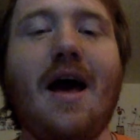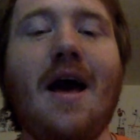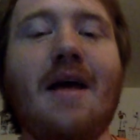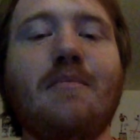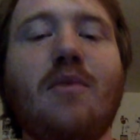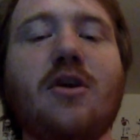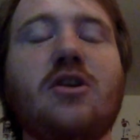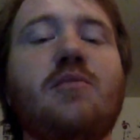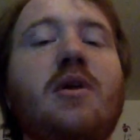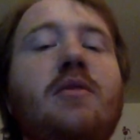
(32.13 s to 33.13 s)
And Mike
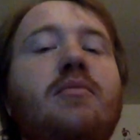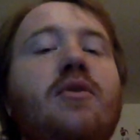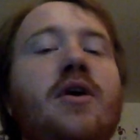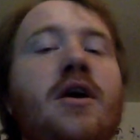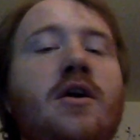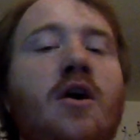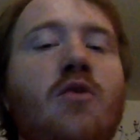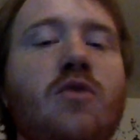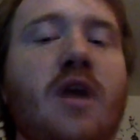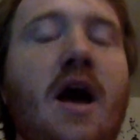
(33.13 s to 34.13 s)
Smith played
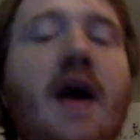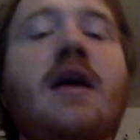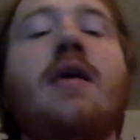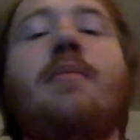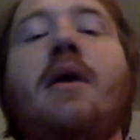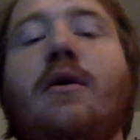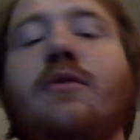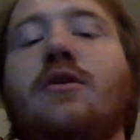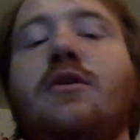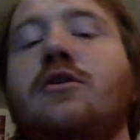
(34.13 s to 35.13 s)
okay.
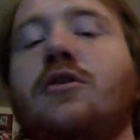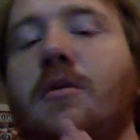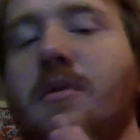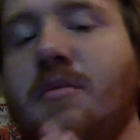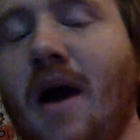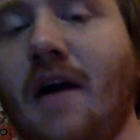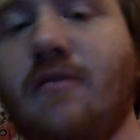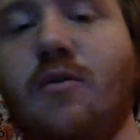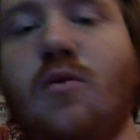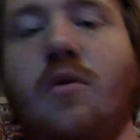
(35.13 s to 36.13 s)
Apparently, he's going to be back
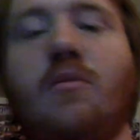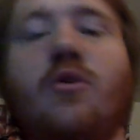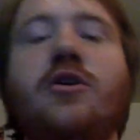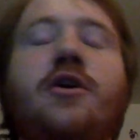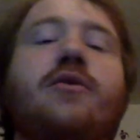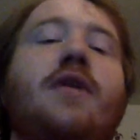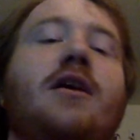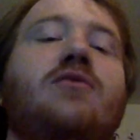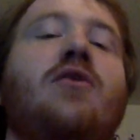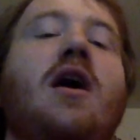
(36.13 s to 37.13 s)
for one more year.
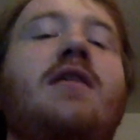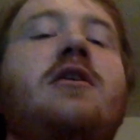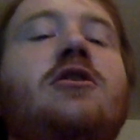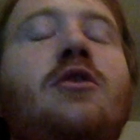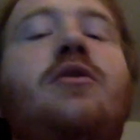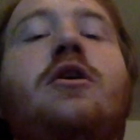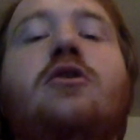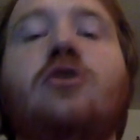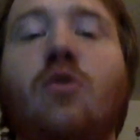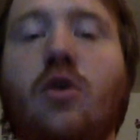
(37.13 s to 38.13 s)
That's fine. They still need a
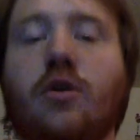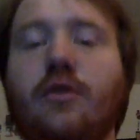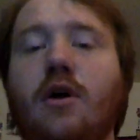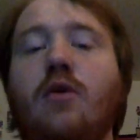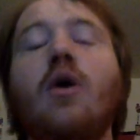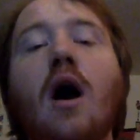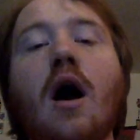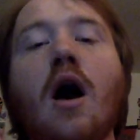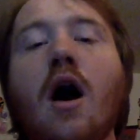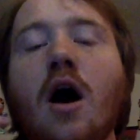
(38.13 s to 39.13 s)
starter, though.
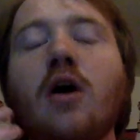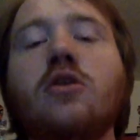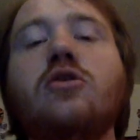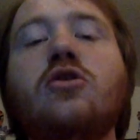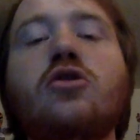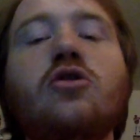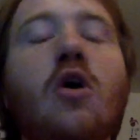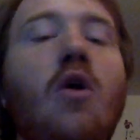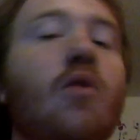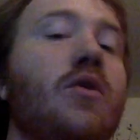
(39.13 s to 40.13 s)

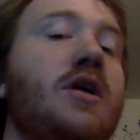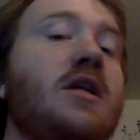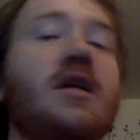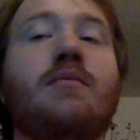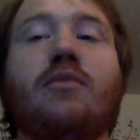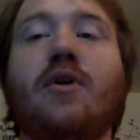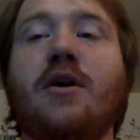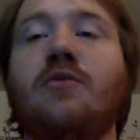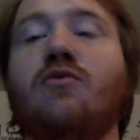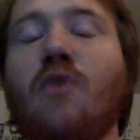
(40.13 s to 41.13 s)
So he didn't
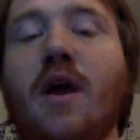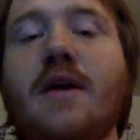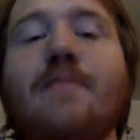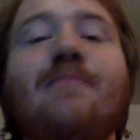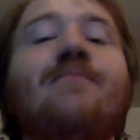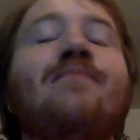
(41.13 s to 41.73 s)
play great.